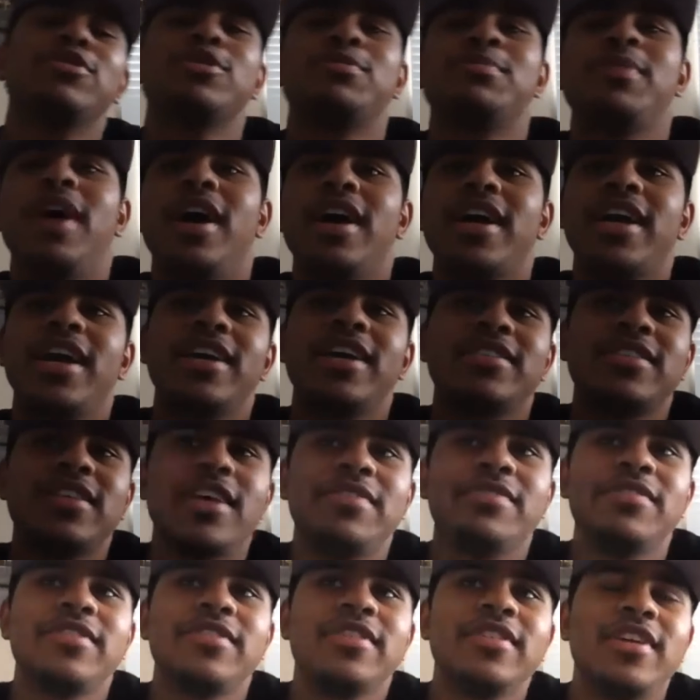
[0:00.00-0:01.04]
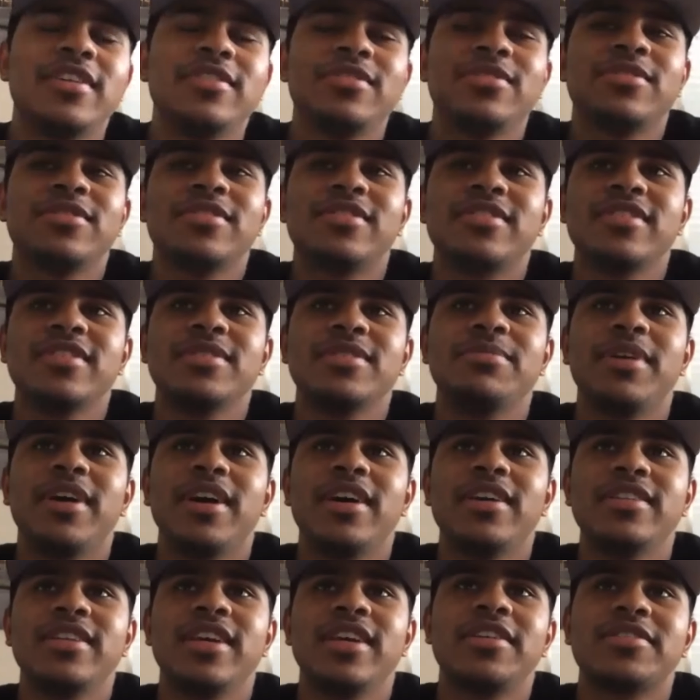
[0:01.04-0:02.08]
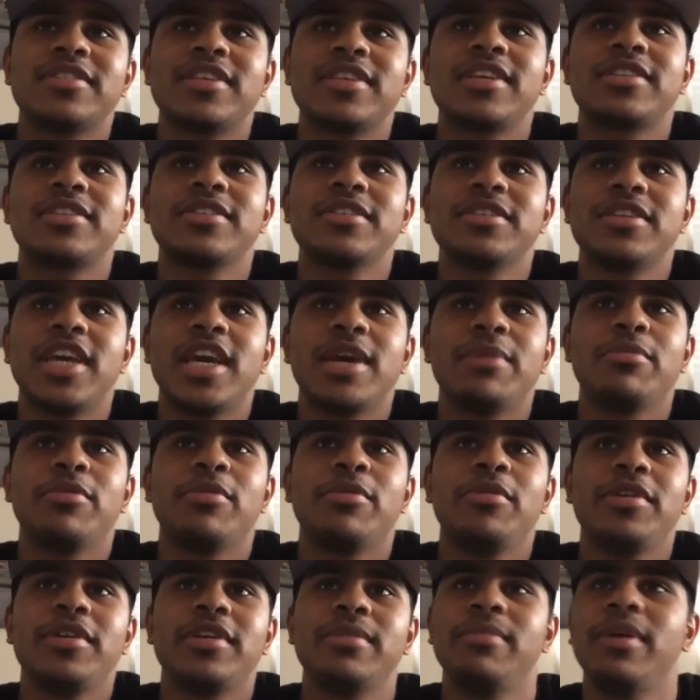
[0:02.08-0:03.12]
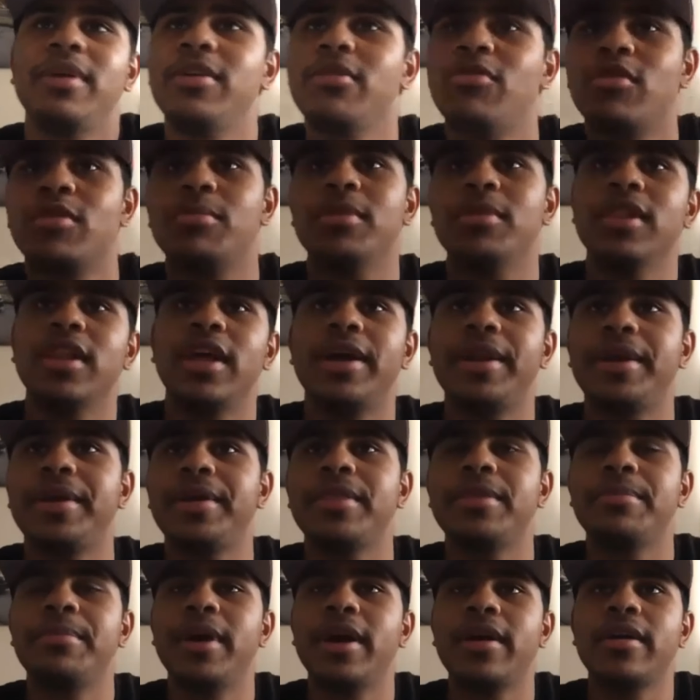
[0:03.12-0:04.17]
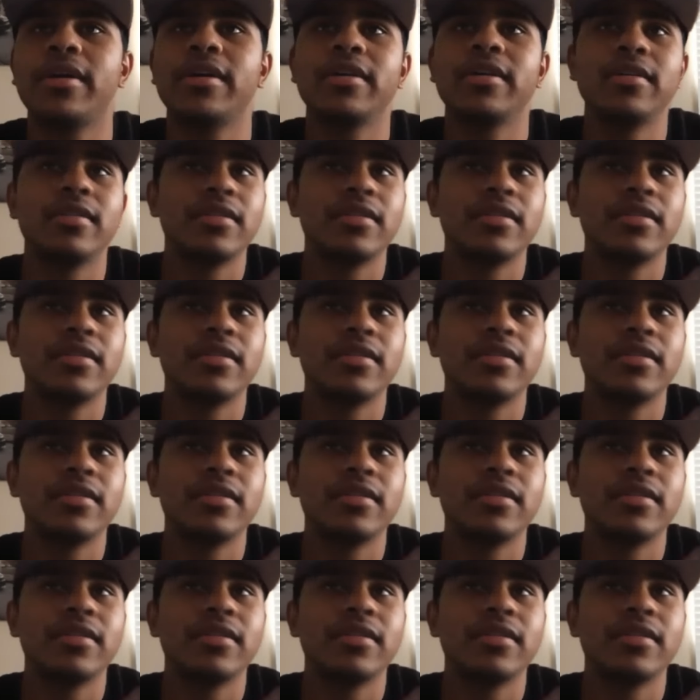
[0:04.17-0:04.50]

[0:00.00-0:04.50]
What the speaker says: podcasts ever, as you can see by Daniel's excellent camera work and my horrible lighting in the background.